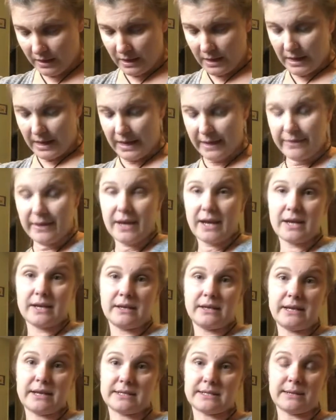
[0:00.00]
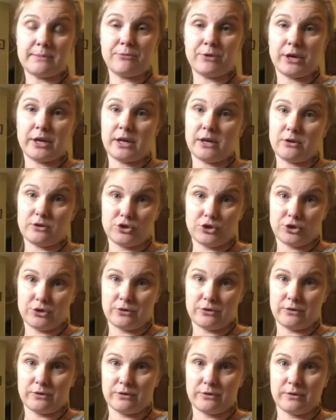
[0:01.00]
And then, yes, I'm bringing a
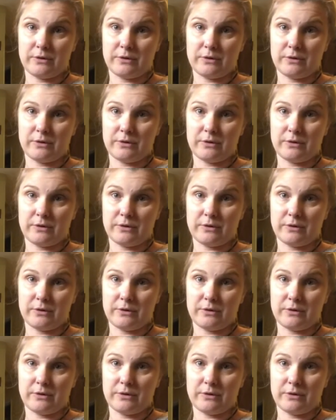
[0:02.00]
journal.